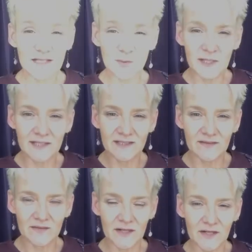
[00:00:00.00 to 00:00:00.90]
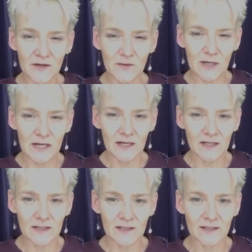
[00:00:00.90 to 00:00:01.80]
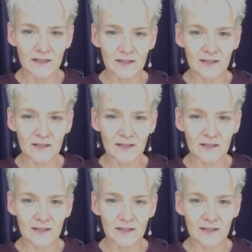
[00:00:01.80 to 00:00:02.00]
week I did a video on